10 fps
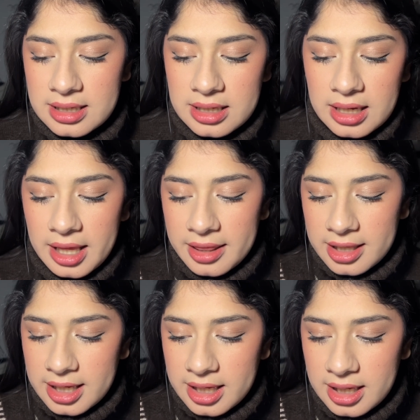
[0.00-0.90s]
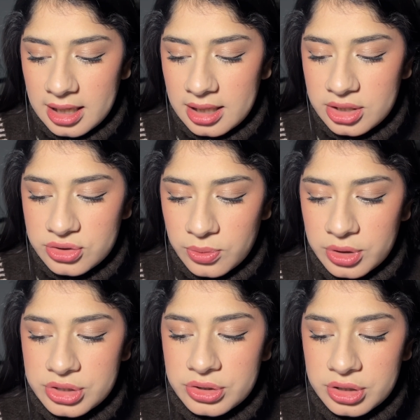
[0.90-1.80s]
la de The
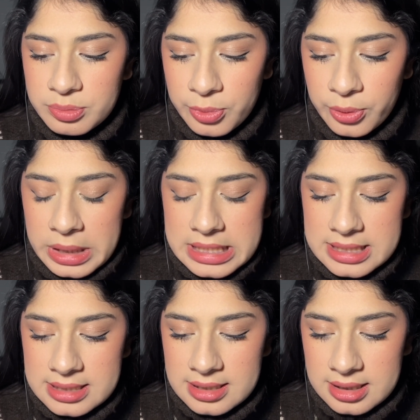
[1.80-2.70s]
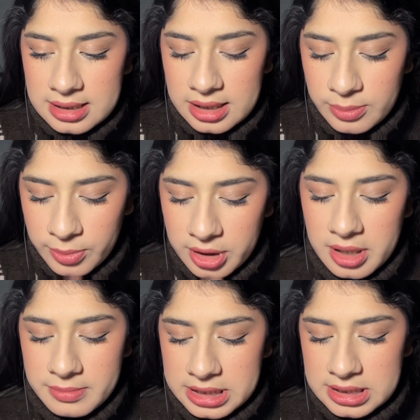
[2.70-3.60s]
Tortured Poets
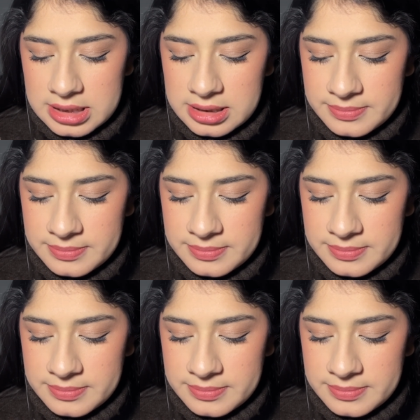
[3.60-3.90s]
Department.